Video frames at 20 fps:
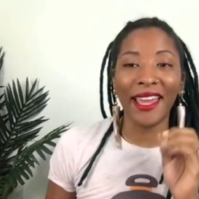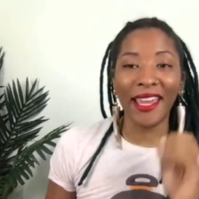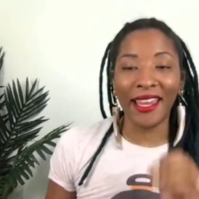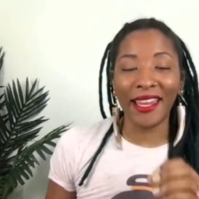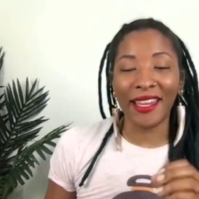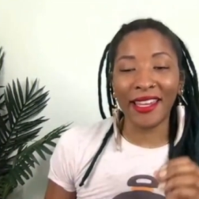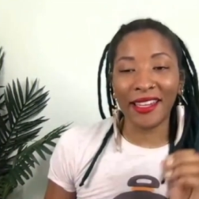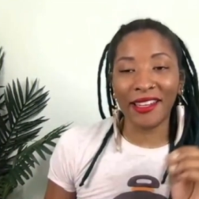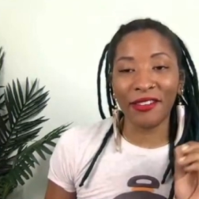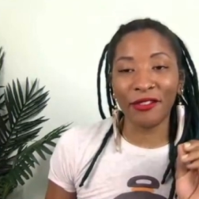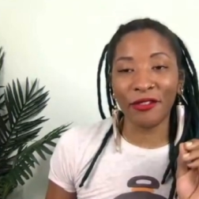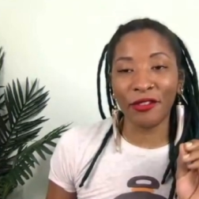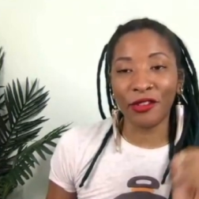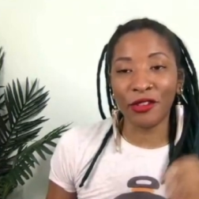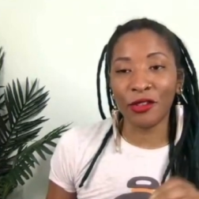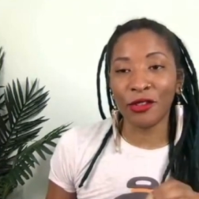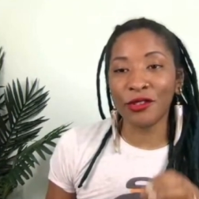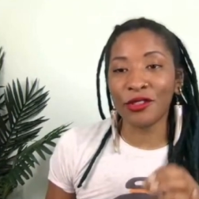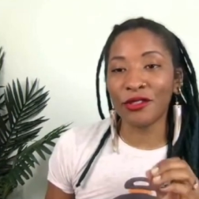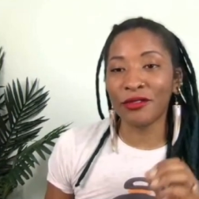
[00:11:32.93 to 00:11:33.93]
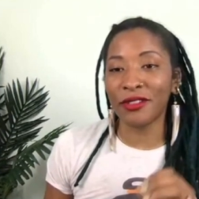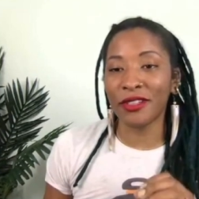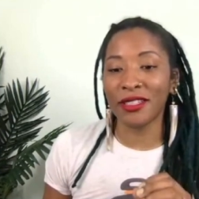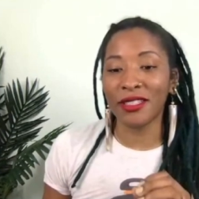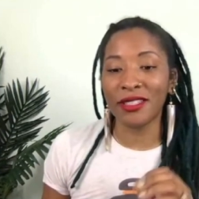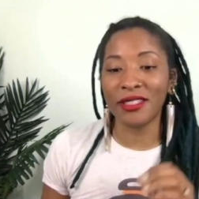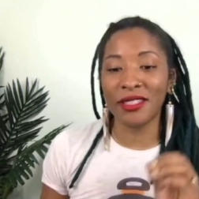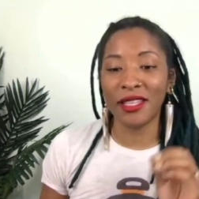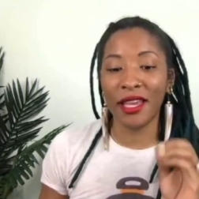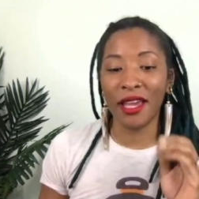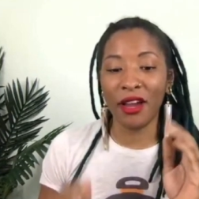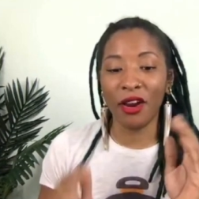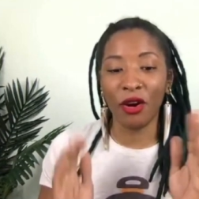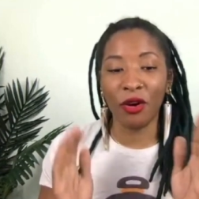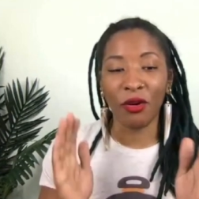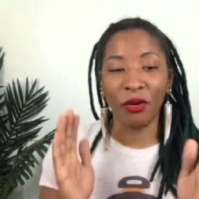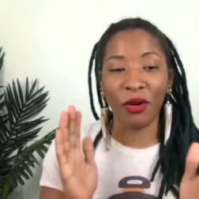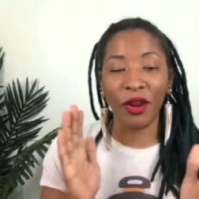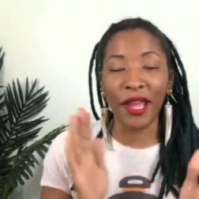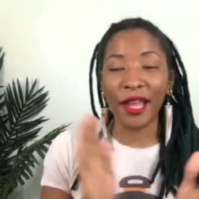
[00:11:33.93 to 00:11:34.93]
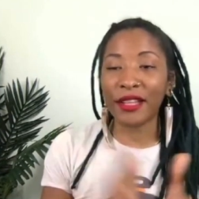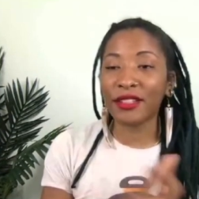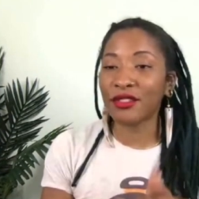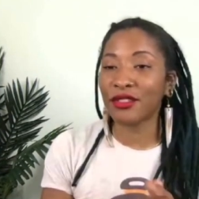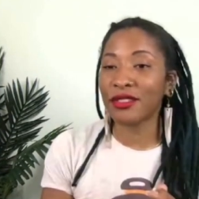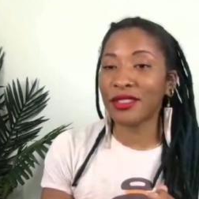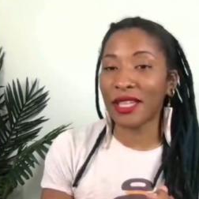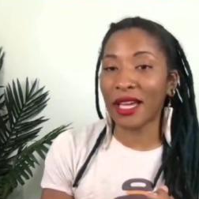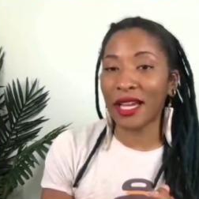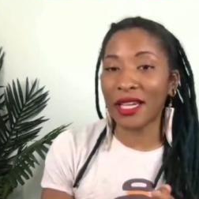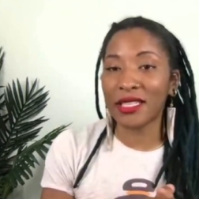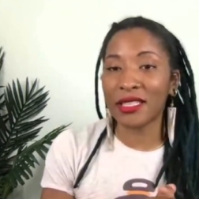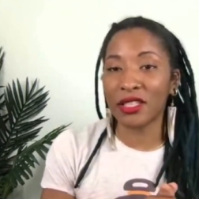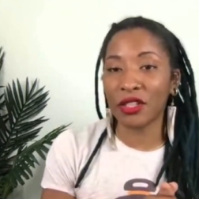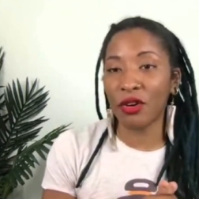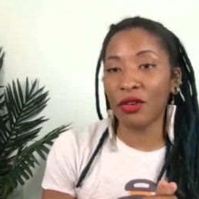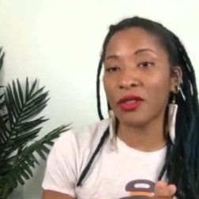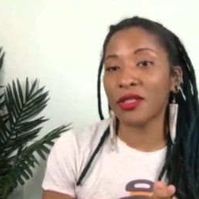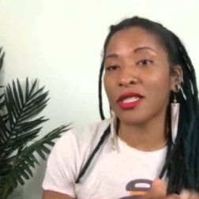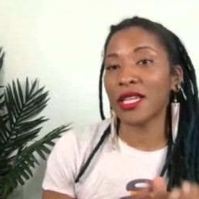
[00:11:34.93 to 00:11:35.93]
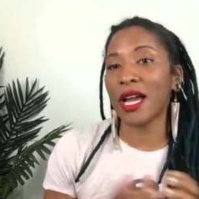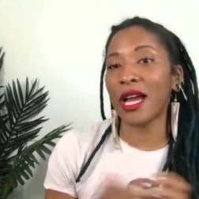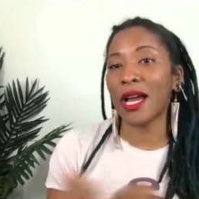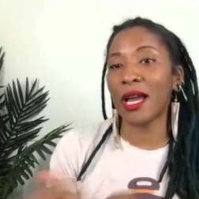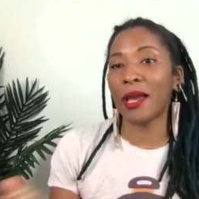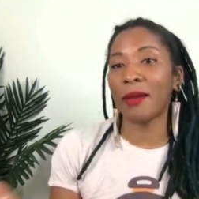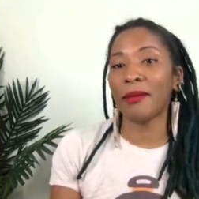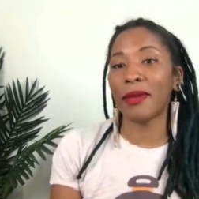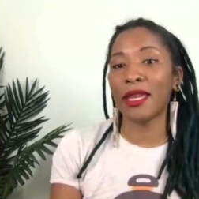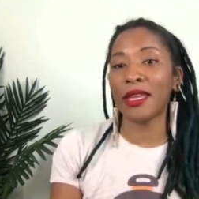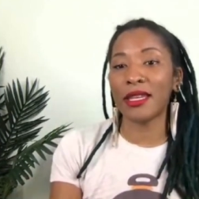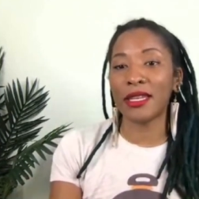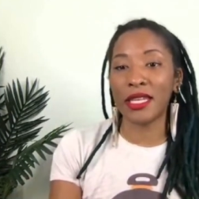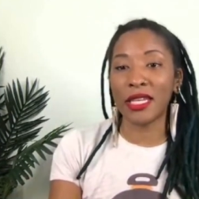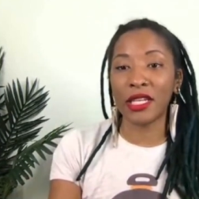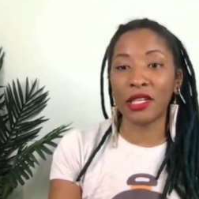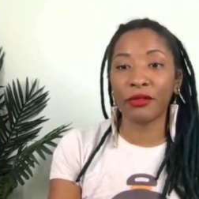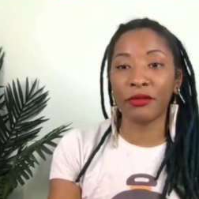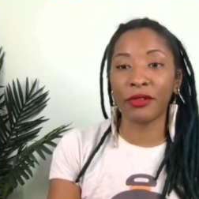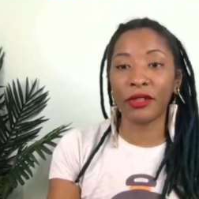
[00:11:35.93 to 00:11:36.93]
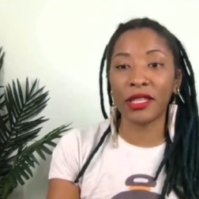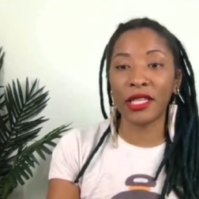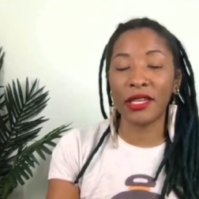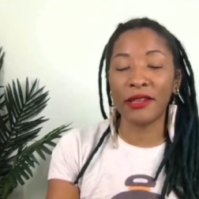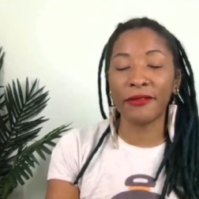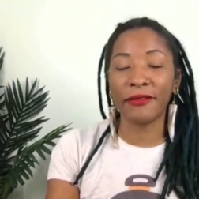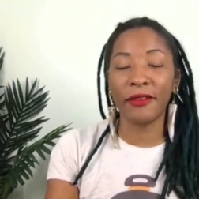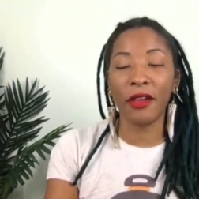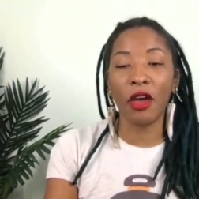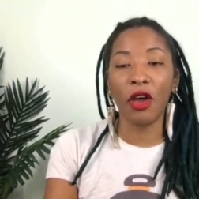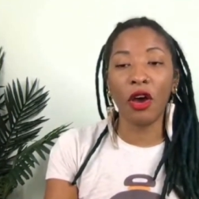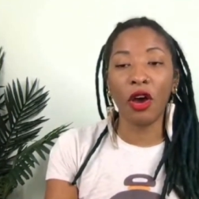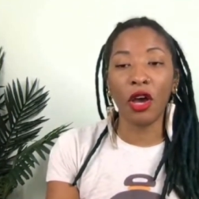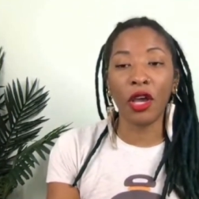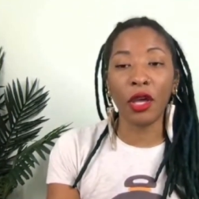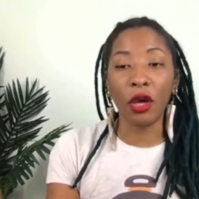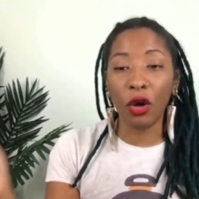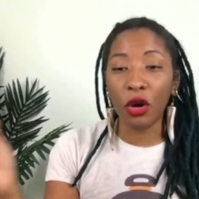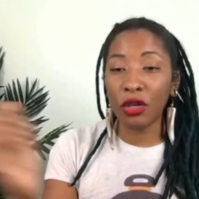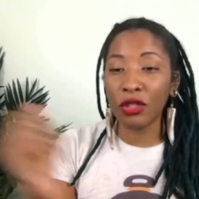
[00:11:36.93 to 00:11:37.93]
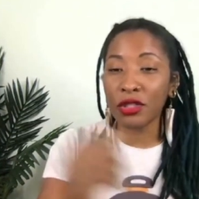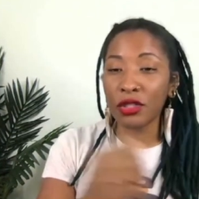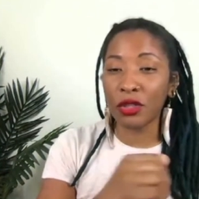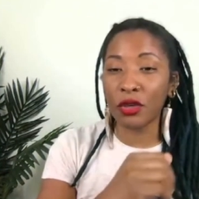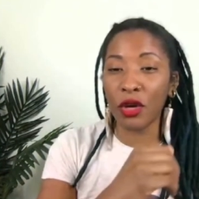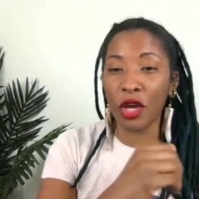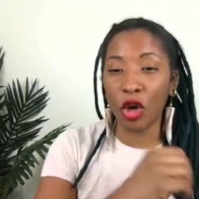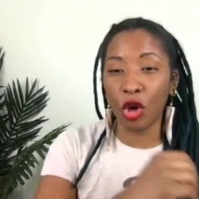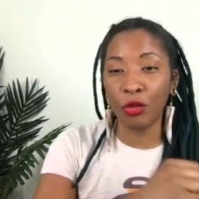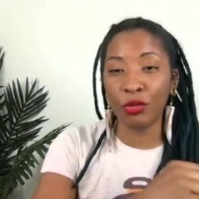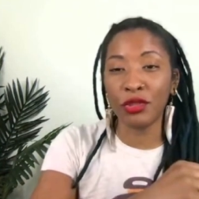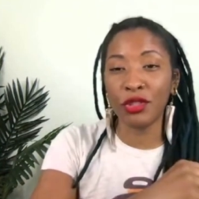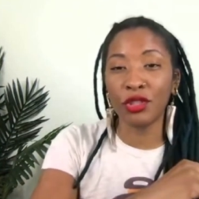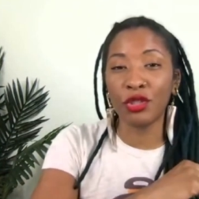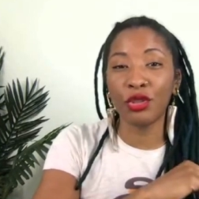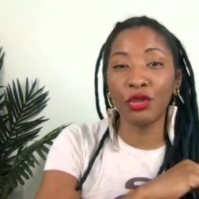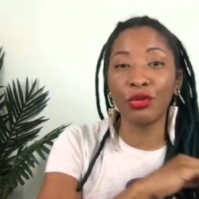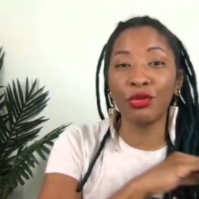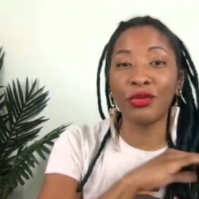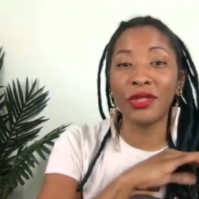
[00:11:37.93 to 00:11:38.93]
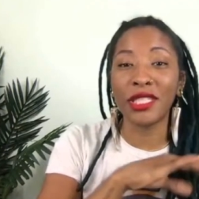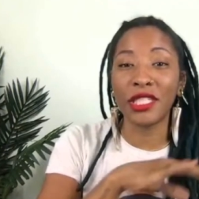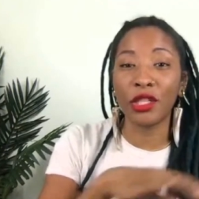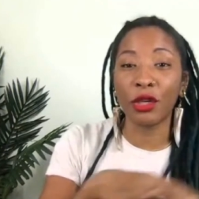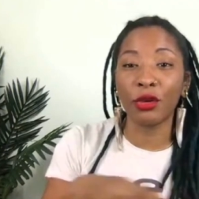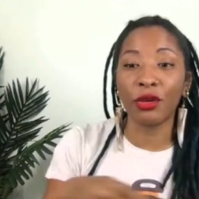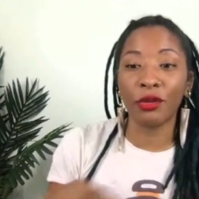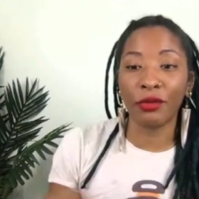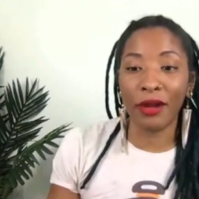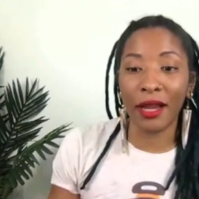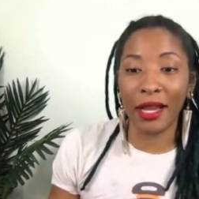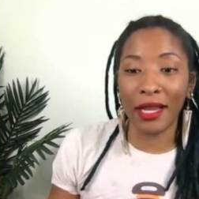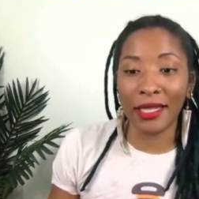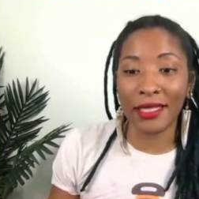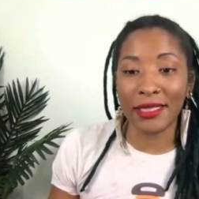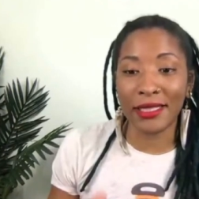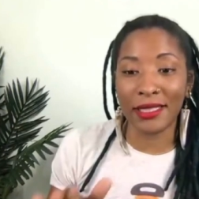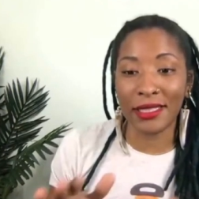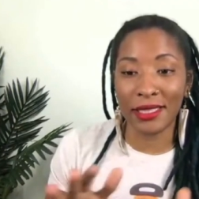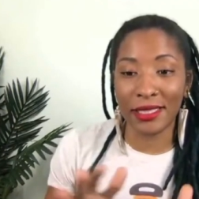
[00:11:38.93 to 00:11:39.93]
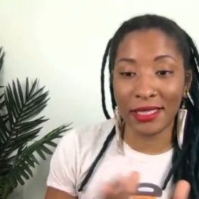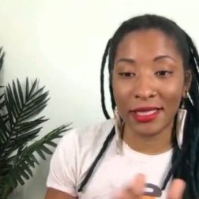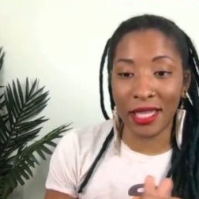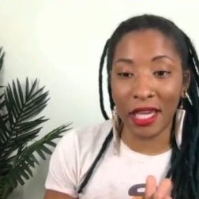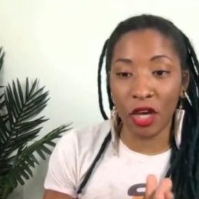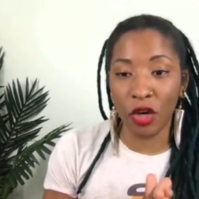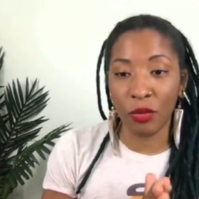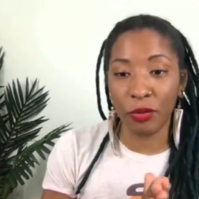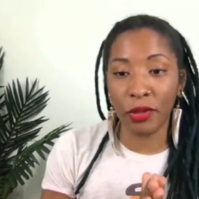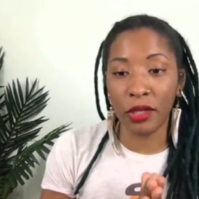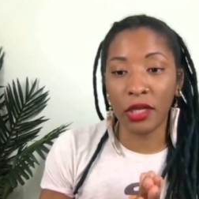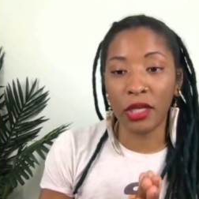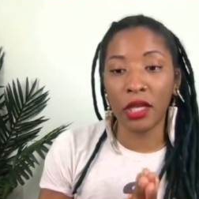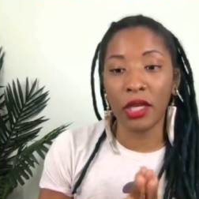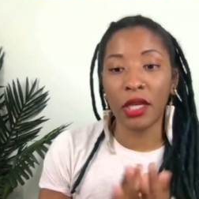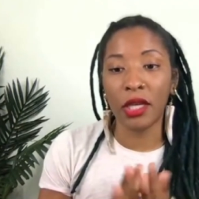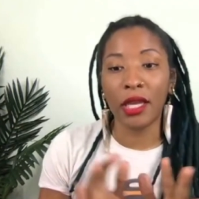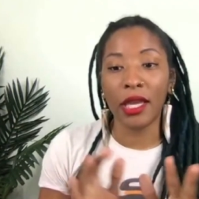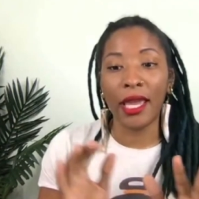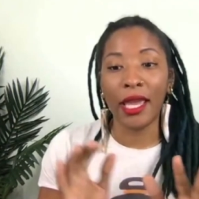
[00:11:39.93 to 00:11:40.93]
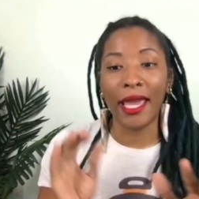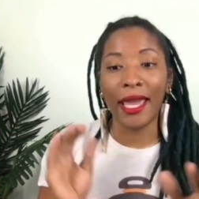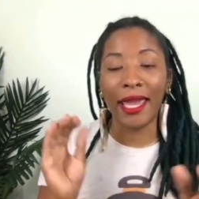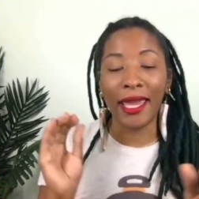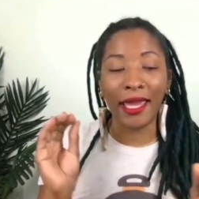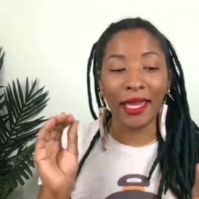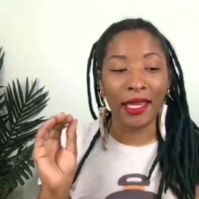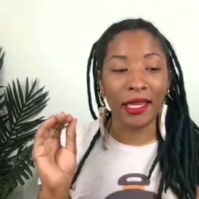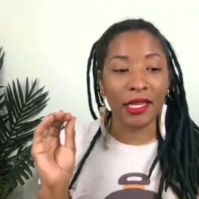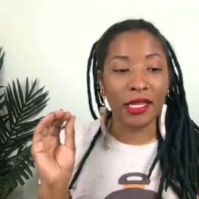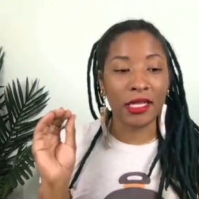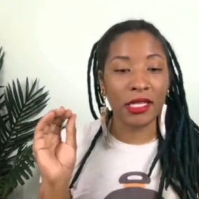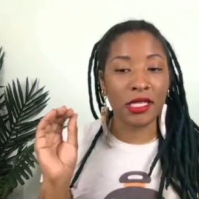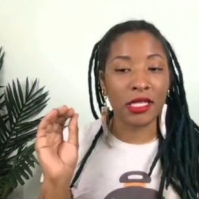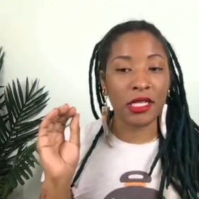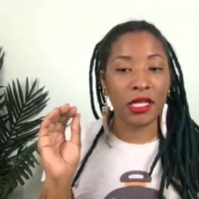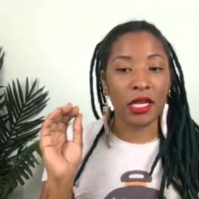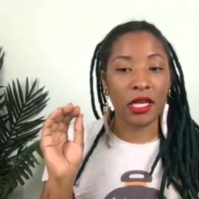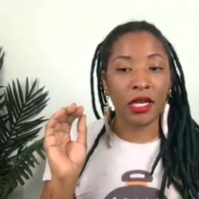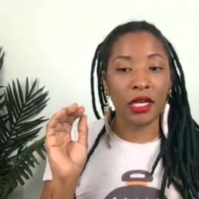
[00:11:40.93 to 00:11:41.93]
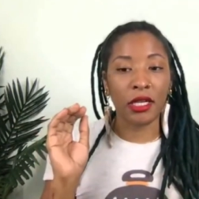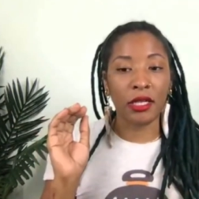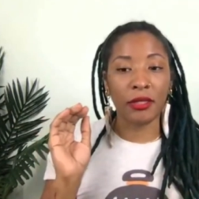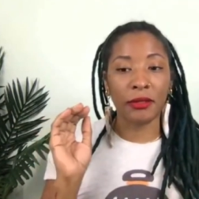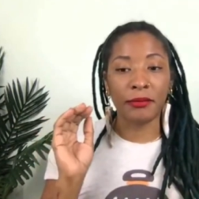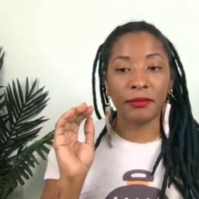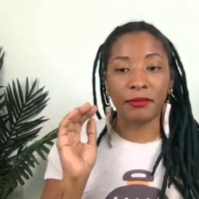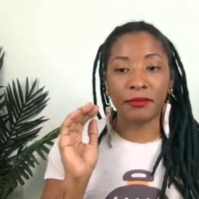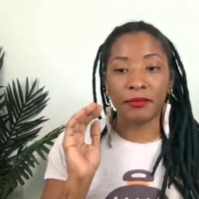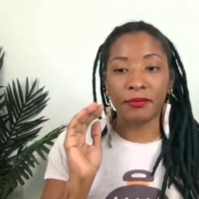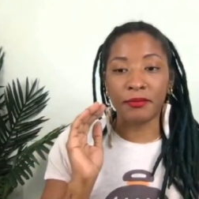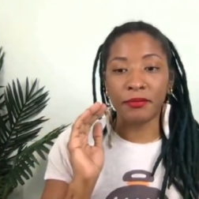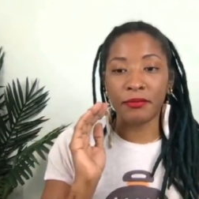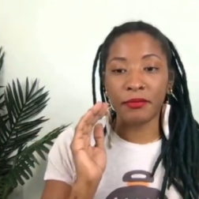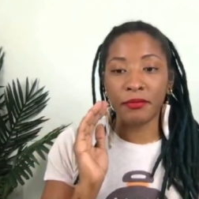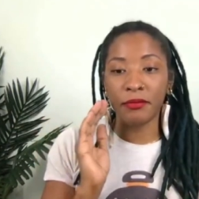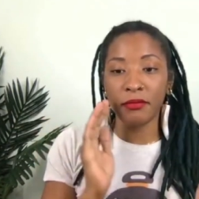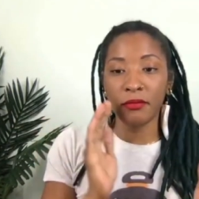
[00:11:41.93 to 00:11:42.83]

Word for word: and for those of us that are exercising all the time and needing relief. It also helps to deodorize the scalp. And um,